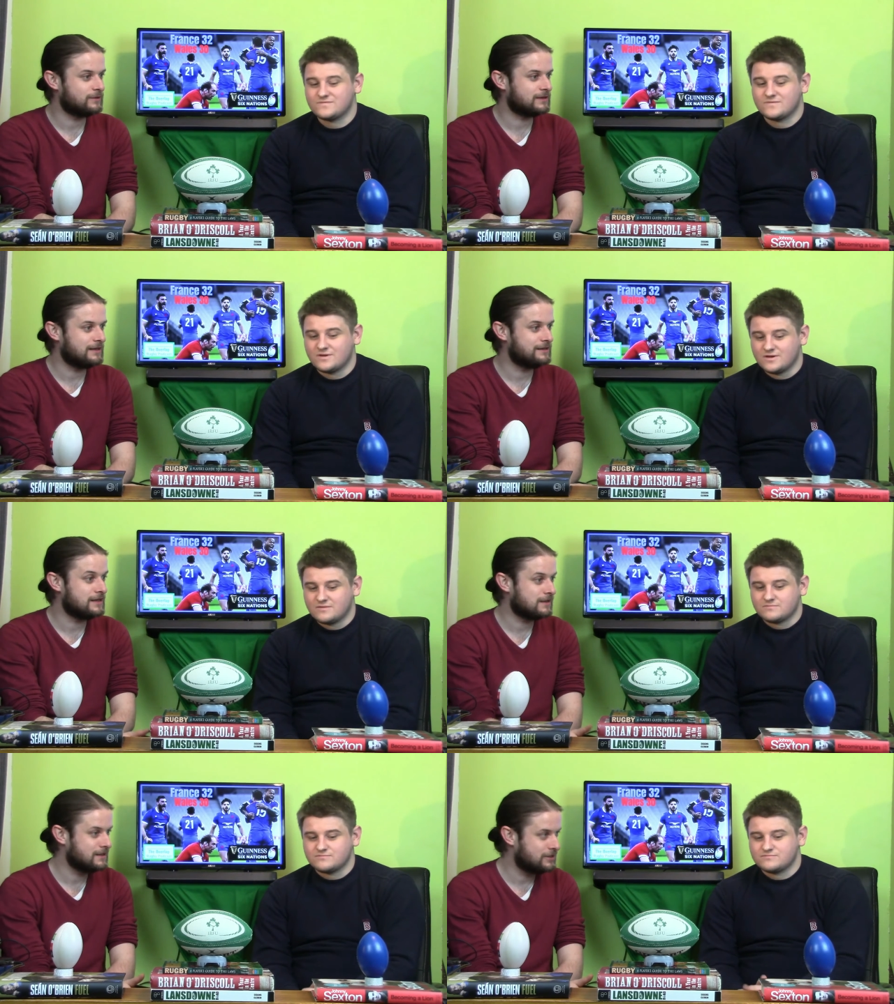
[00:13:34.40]
Speaker 1: with that
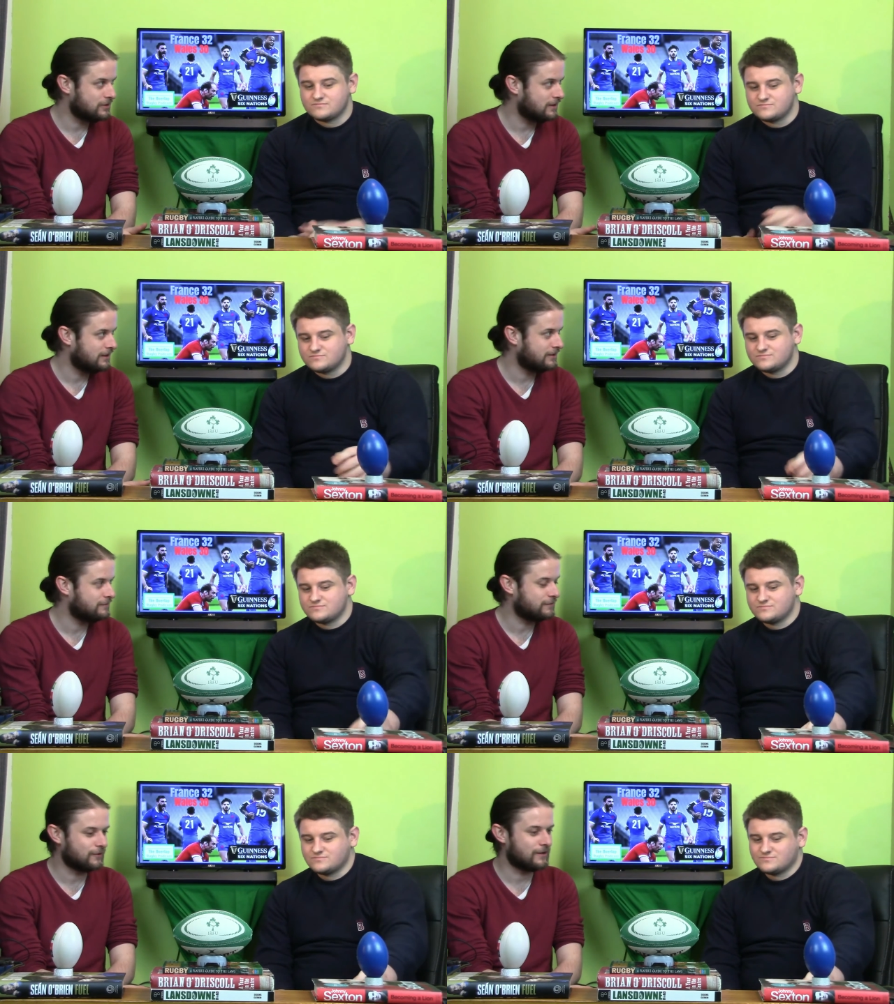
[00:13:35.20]
nearly try
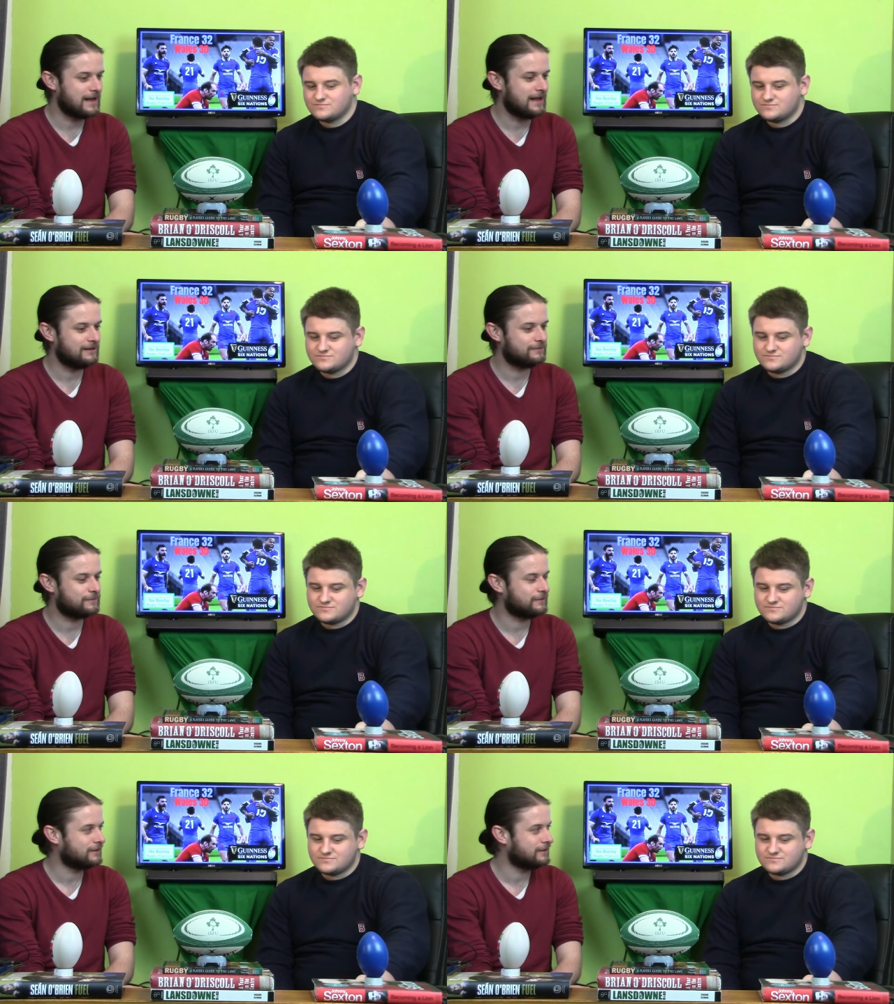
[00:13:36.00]
for uh,
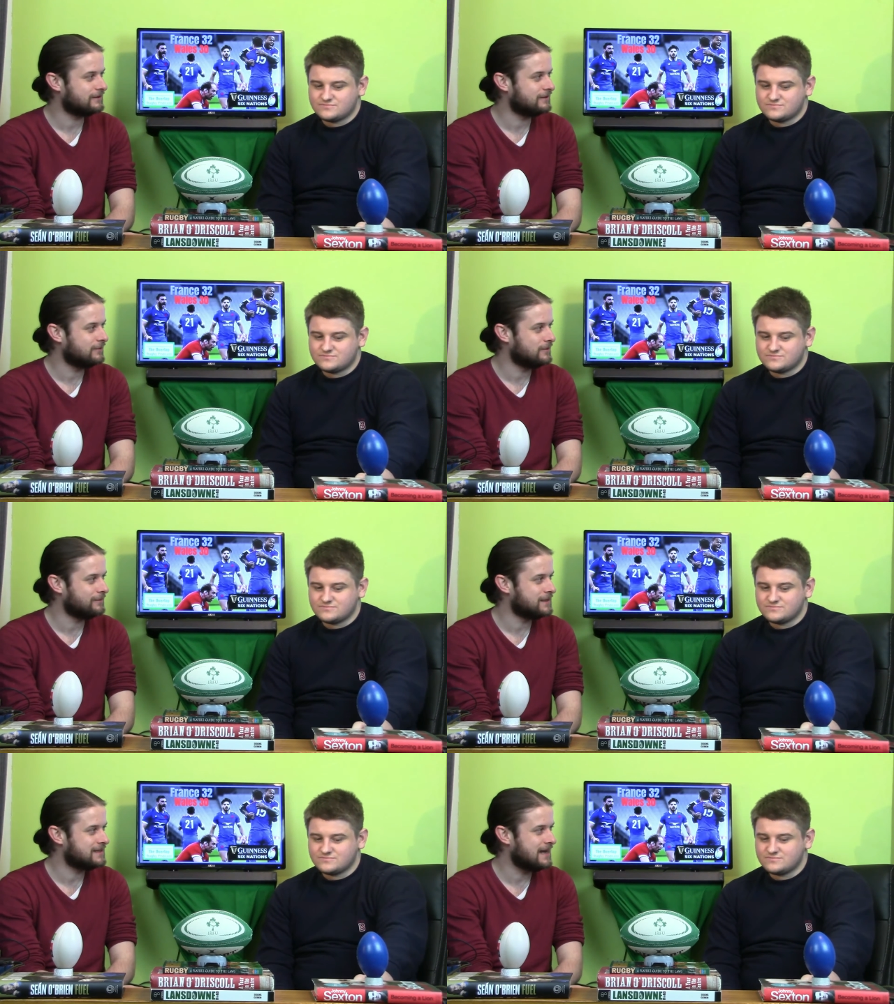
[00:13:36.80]
for
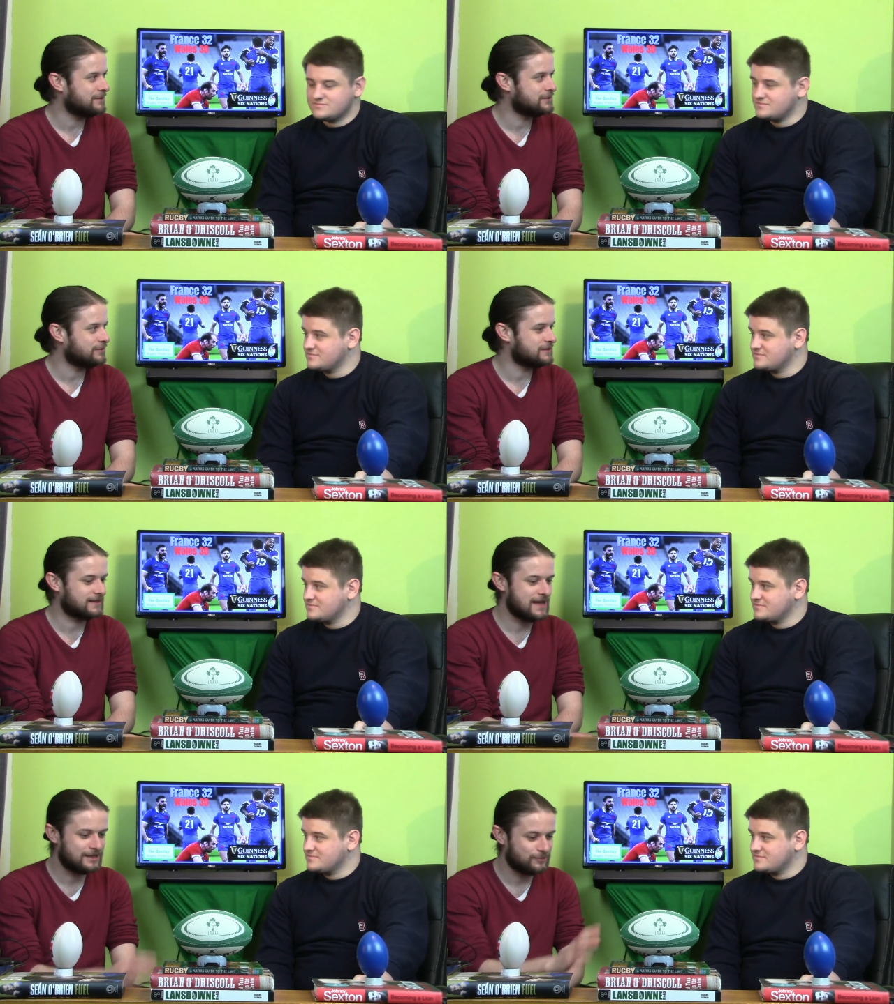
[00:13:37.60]
Louis Rees
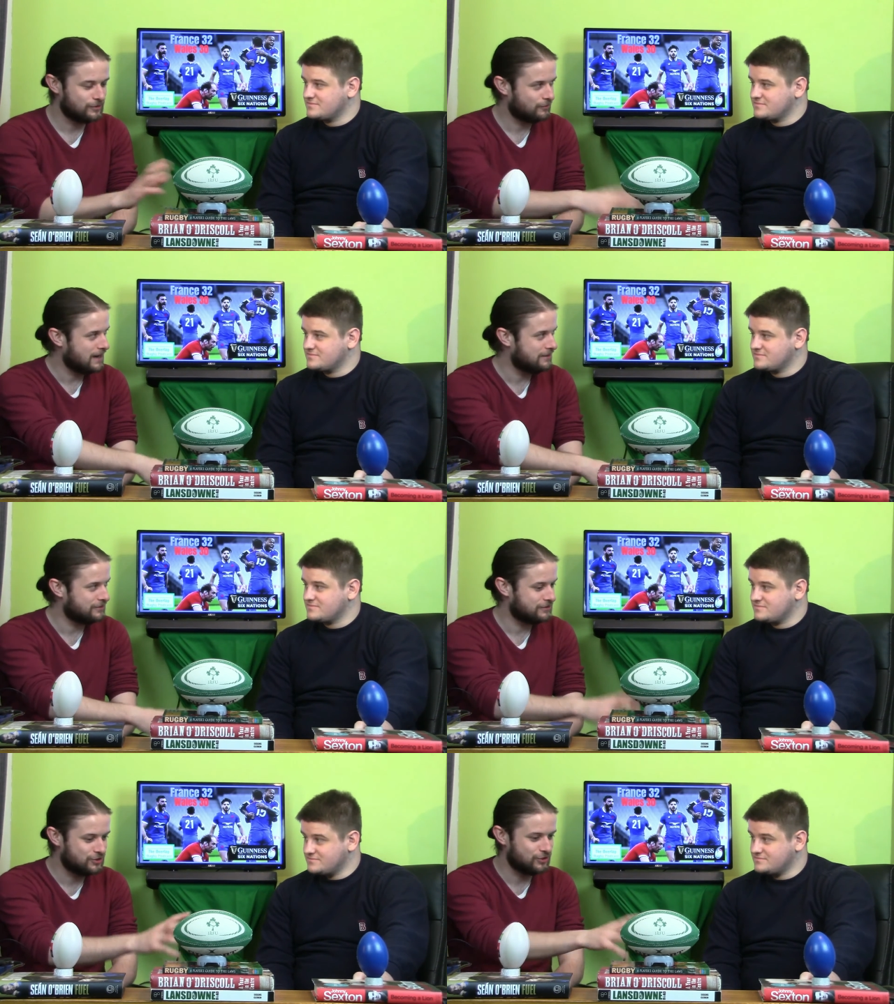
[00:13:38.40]
towards the end, the one
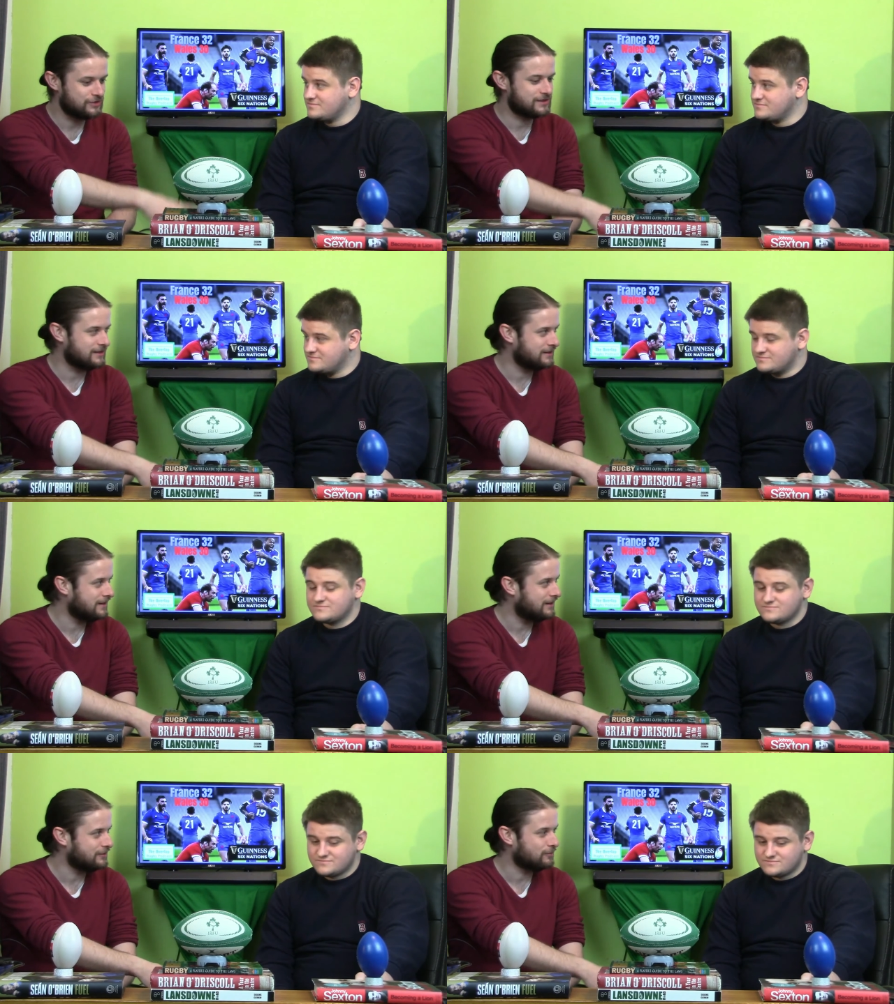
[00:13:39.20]
grounded mm. just on
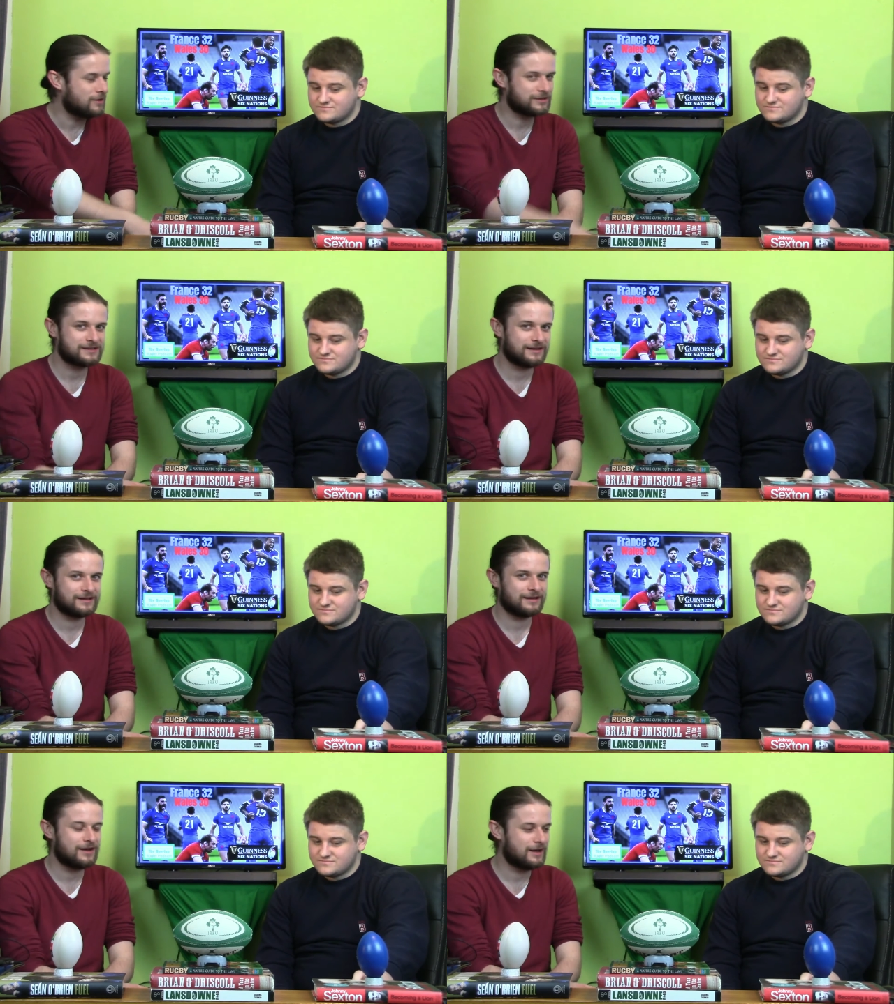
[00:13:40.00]
the on the wrong
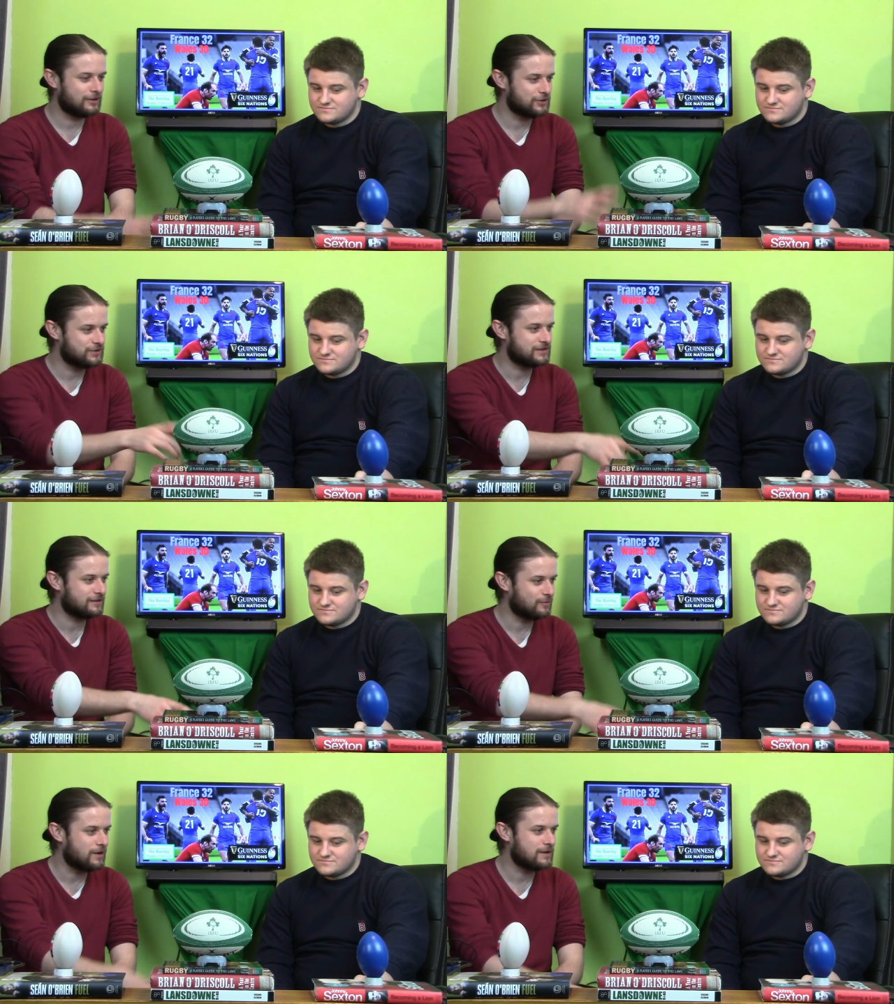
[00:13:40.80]
side of the line or
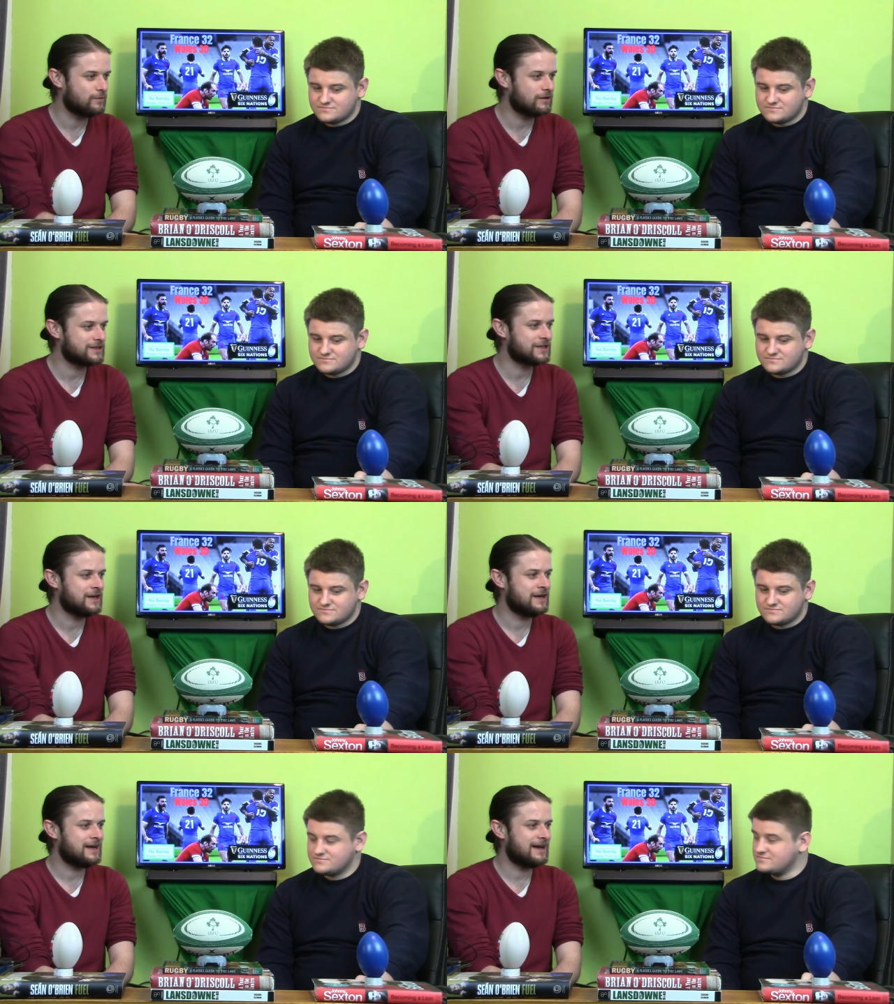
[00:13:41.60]
just on the whitewash,
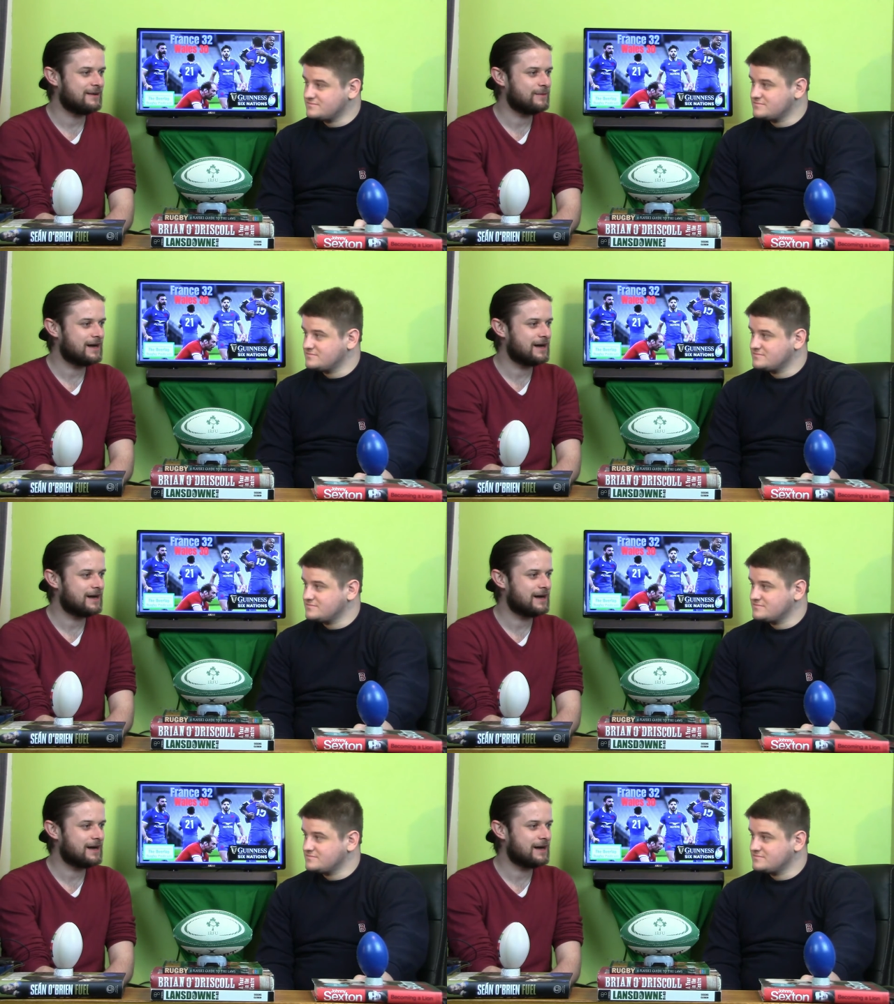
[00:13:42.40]
um,